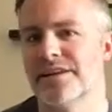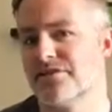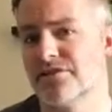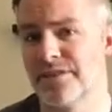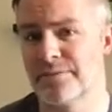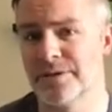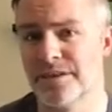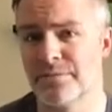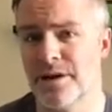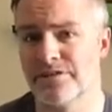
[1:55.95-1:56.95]
issues that we
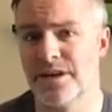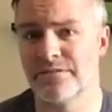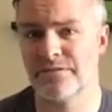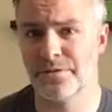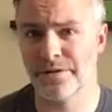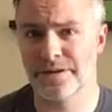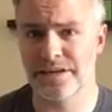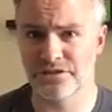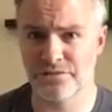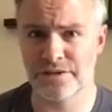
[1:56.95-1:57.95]
need to watch out for
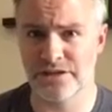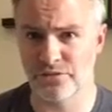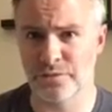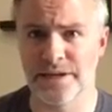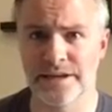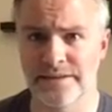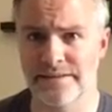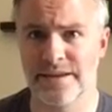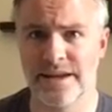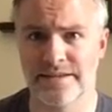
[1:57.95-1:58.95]
each week as